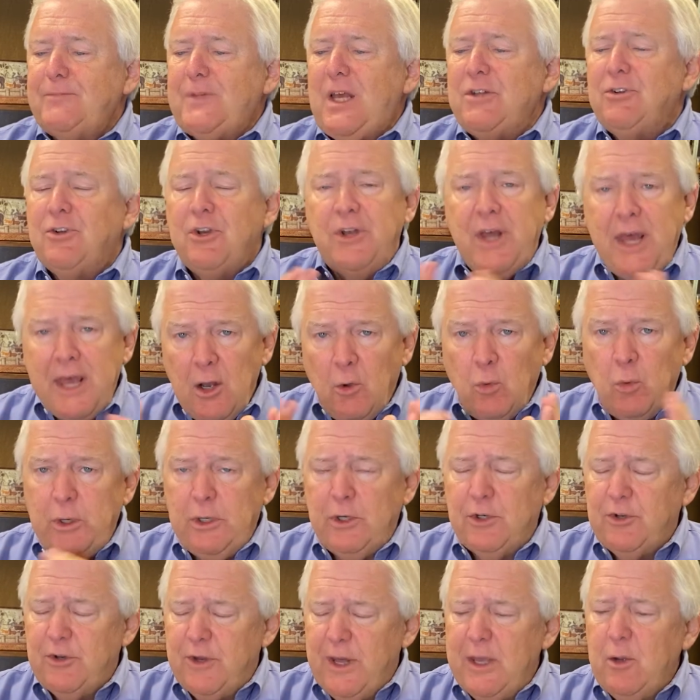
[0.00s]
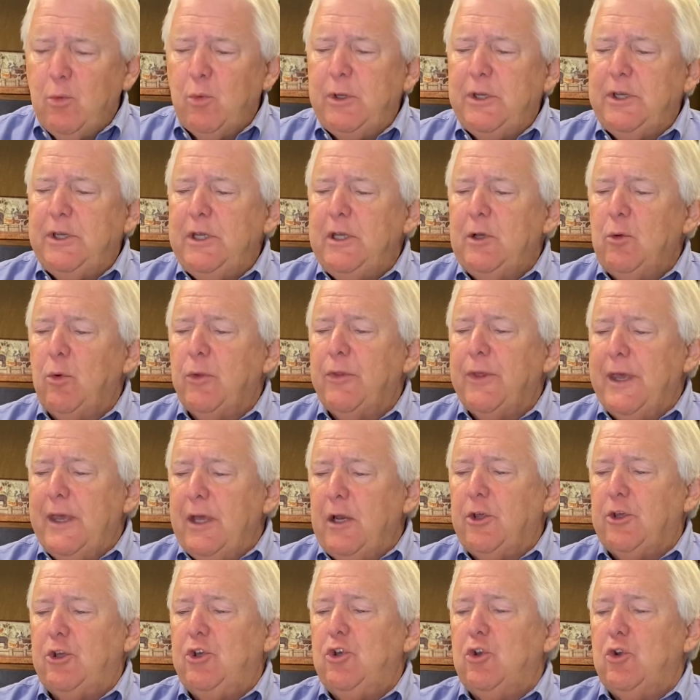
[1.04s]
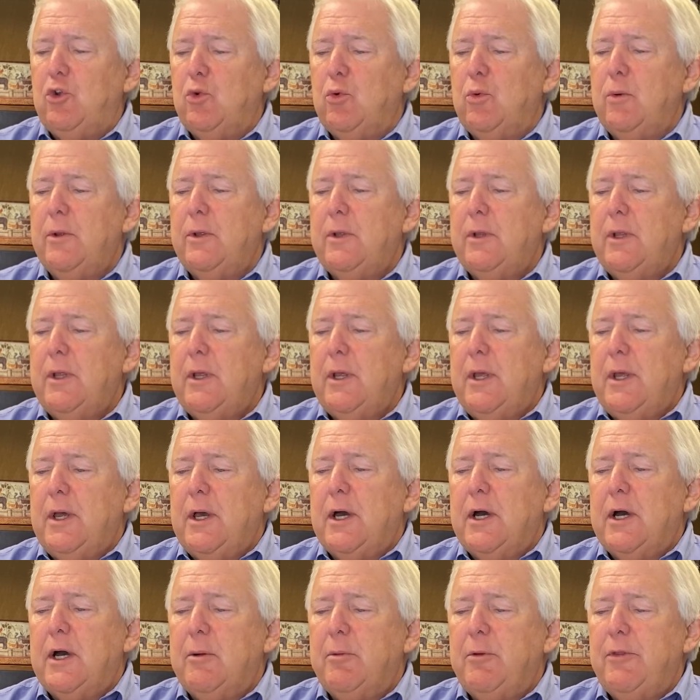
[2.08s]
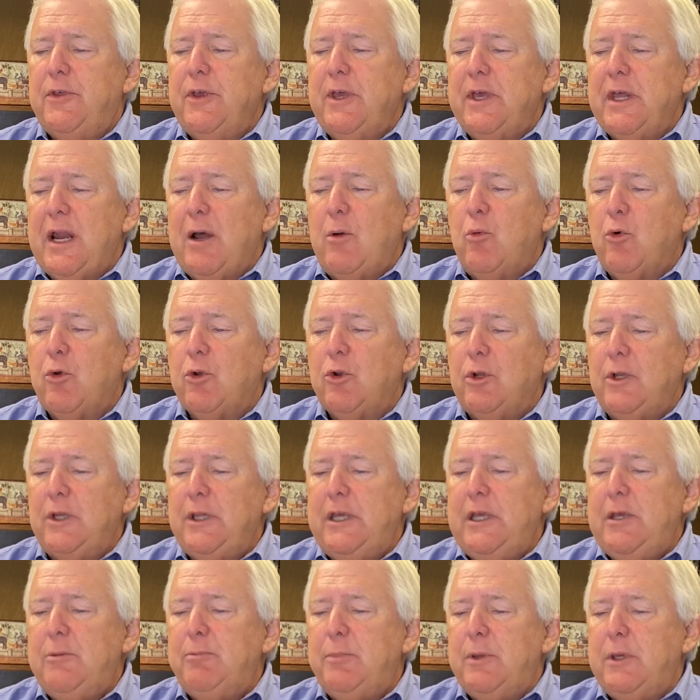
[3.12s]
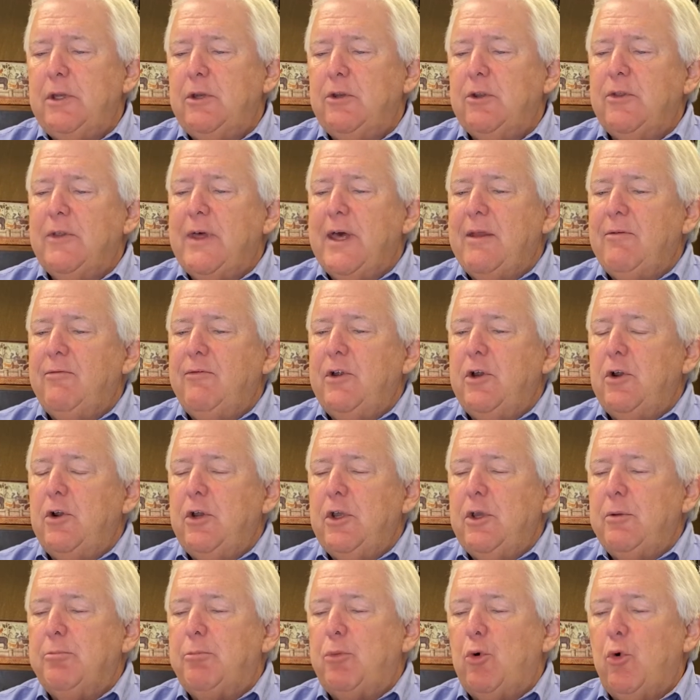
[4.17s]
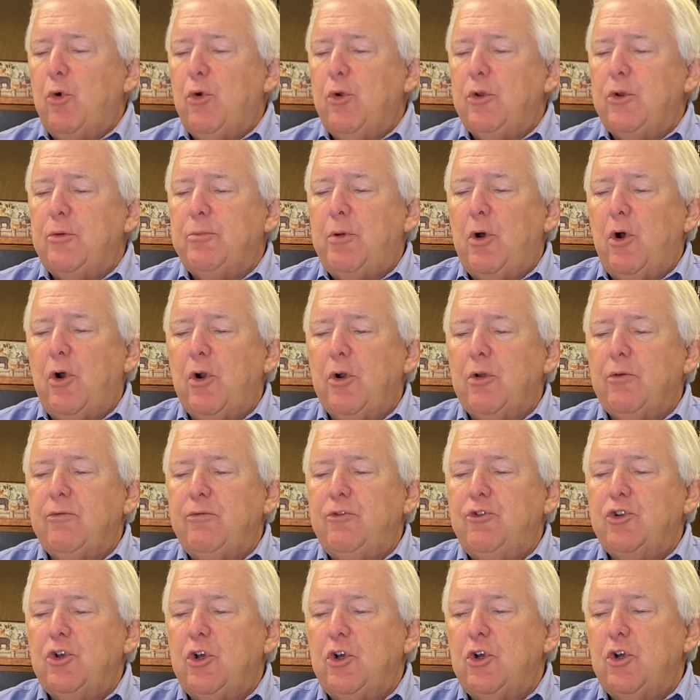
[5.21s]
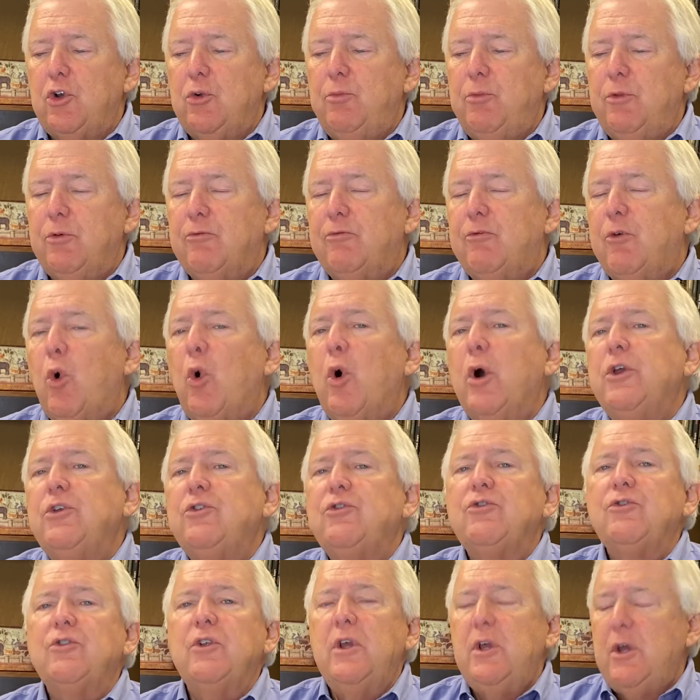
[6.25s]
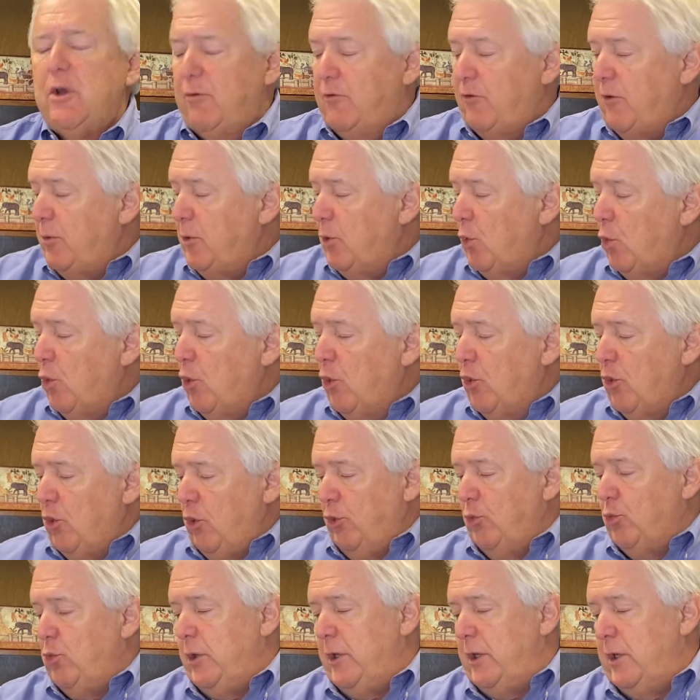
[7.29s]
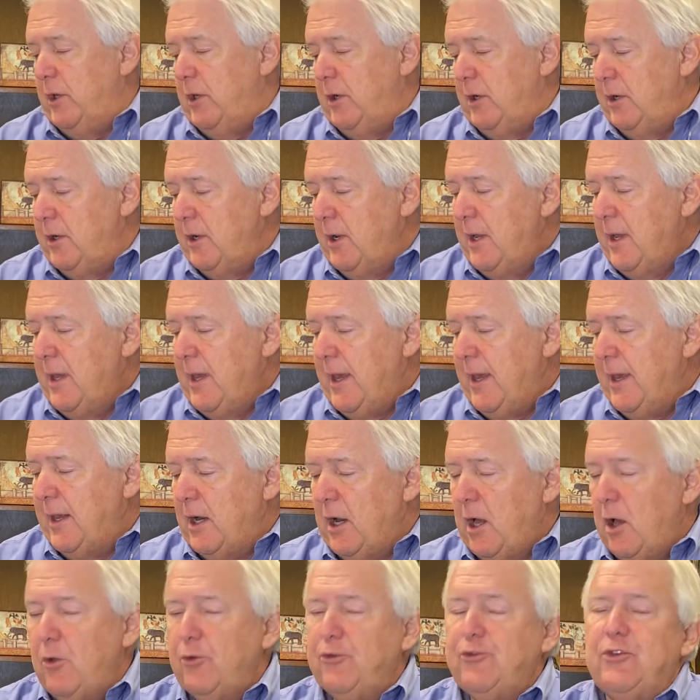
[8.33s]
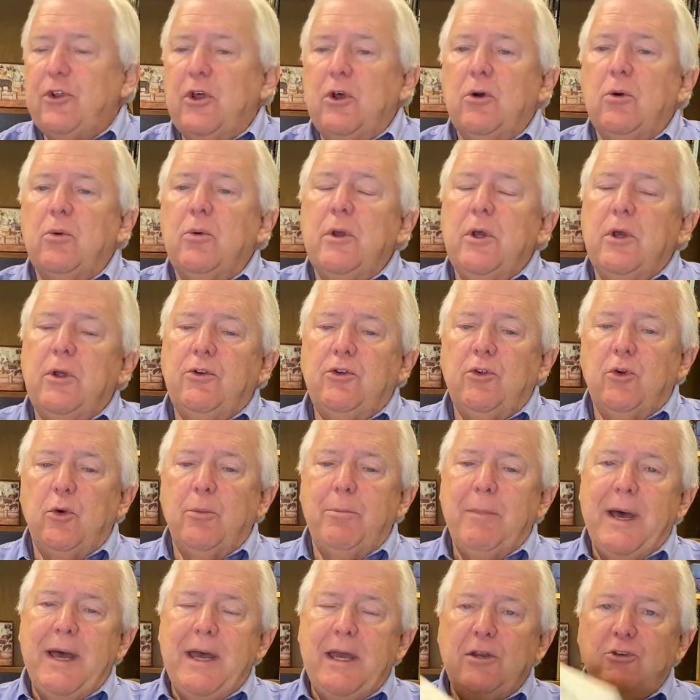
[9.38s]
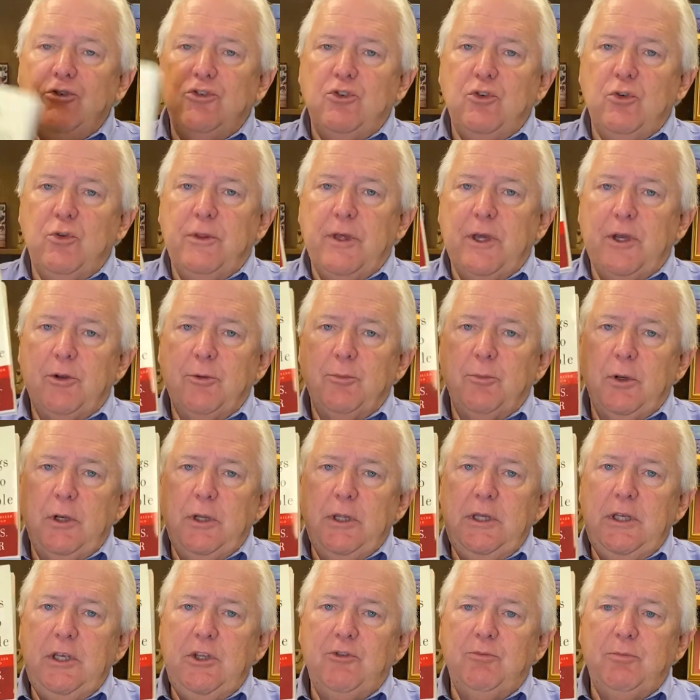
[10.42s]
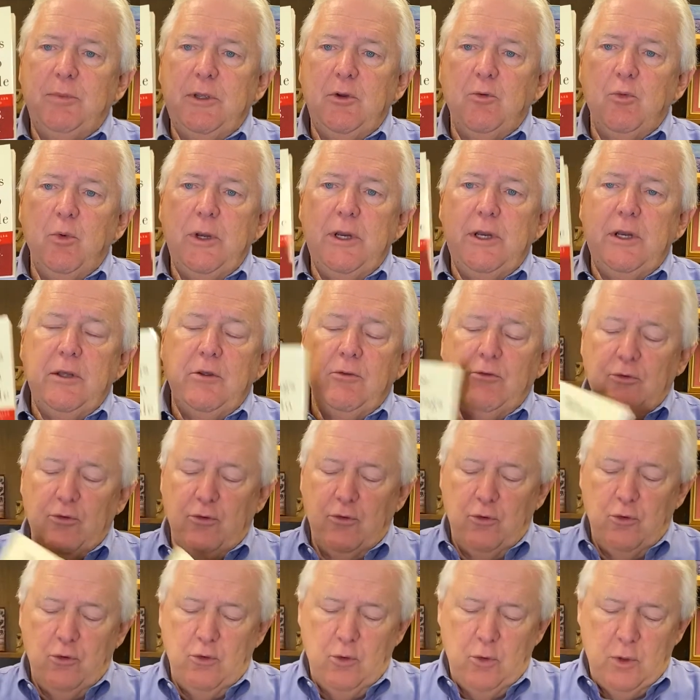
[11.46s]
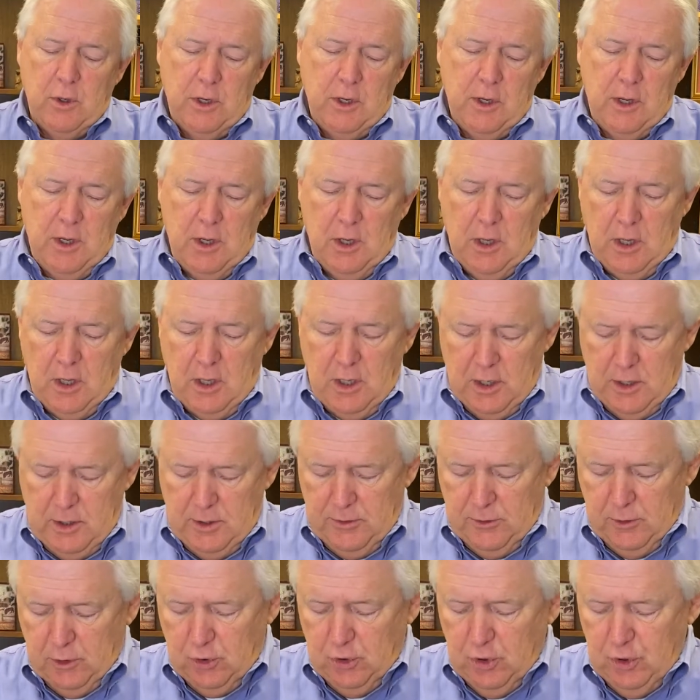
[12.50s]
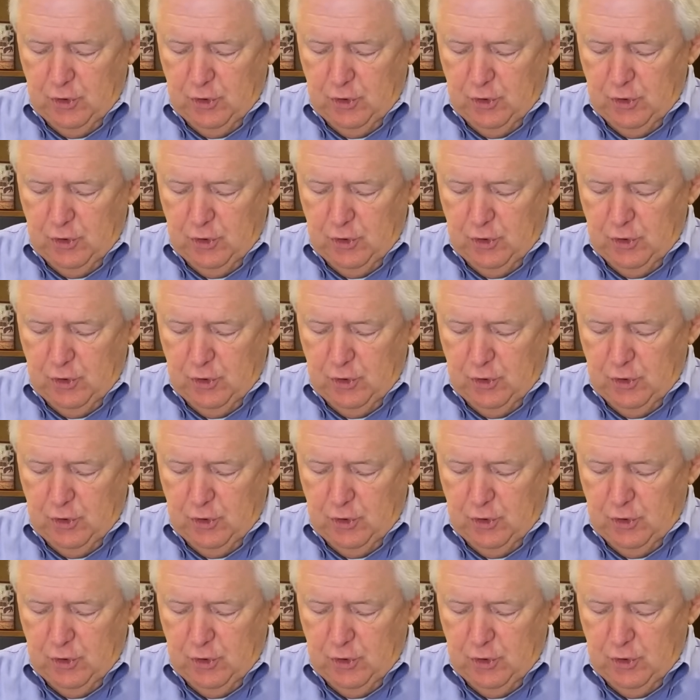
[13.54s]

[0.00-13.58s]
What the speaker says: Today we deal with Elihu, but then I want to leap into that very important part of Job, the voice from the whirlwind, and also to remind you that to please be reading through the